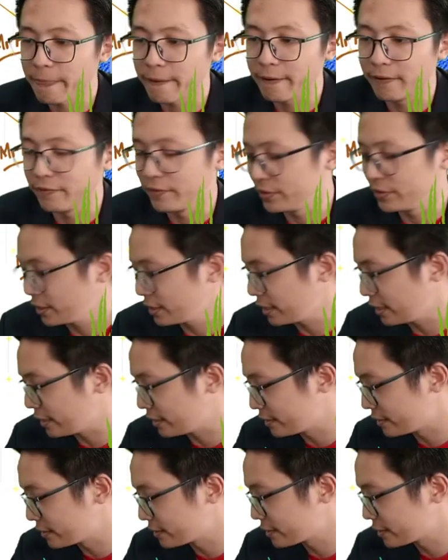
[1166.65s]
Converging
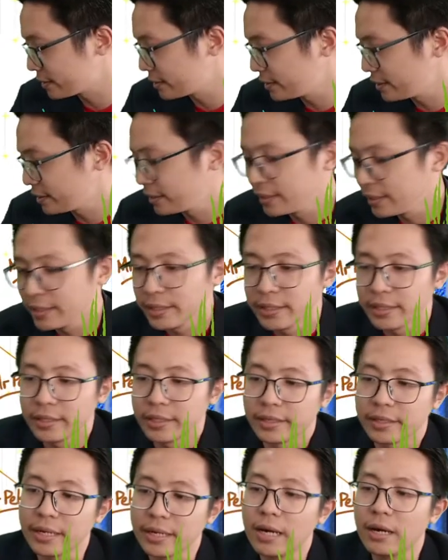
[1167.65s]
lens.
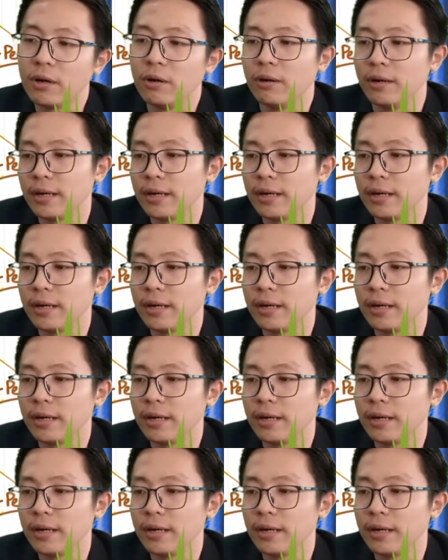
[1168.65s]
Now,